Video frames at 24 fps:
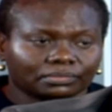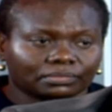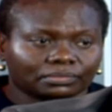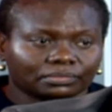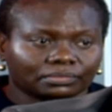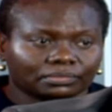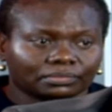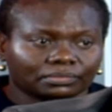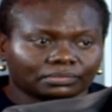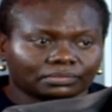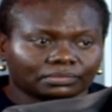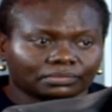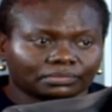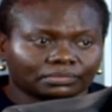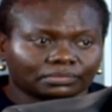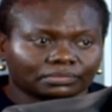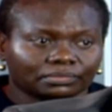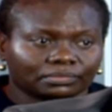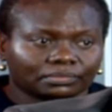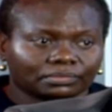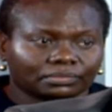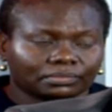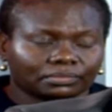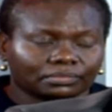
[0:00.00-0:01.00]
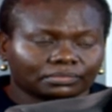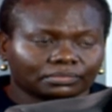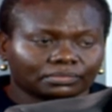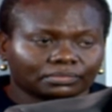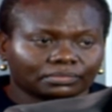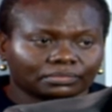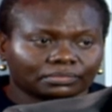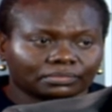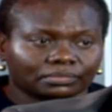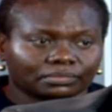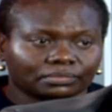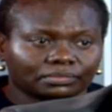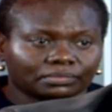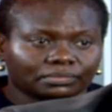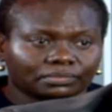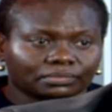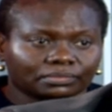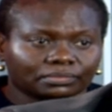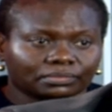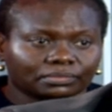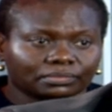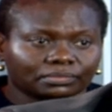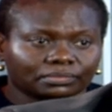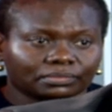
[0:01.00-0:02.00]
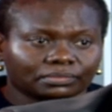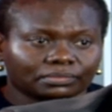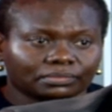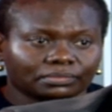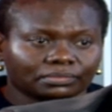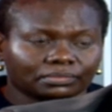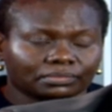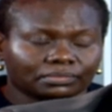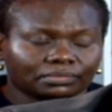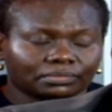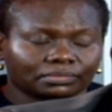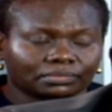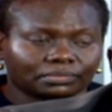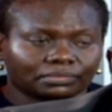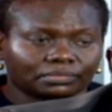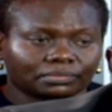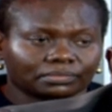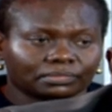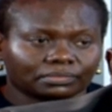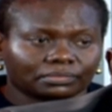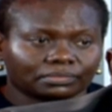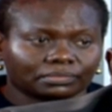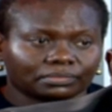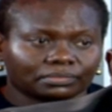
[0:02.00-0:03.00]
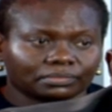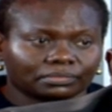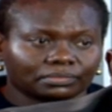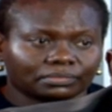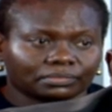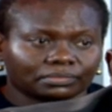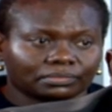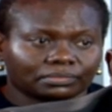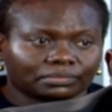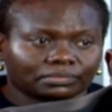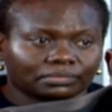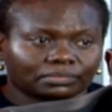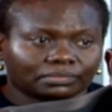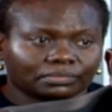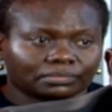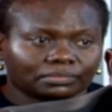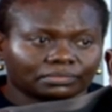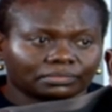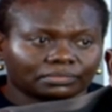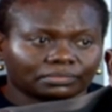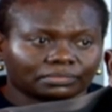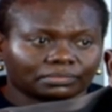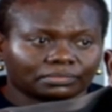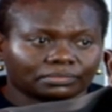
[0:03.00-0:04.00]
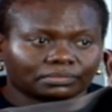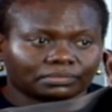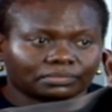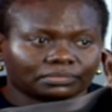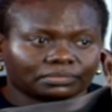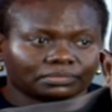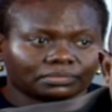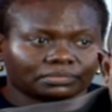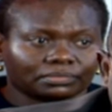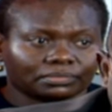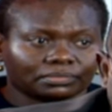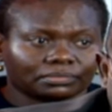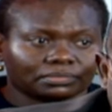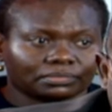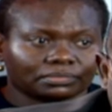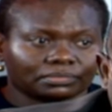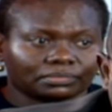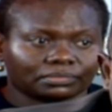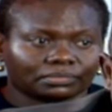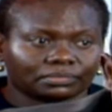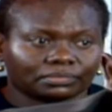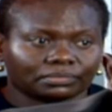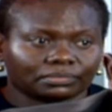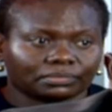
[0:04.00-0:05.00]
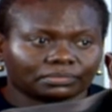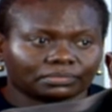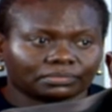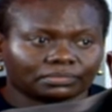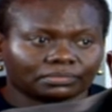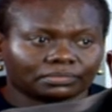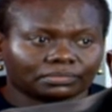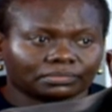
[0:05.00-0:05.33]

(not speaking)